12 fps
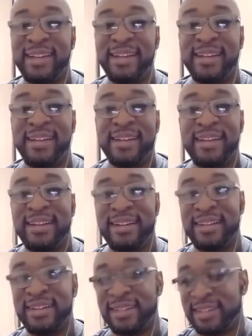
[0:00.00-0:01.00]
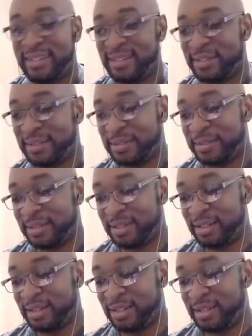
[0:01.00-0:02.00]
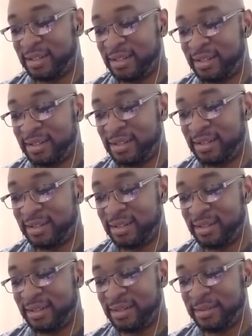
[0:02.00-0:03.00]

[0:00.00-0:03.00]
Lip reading: This person isn't speaking.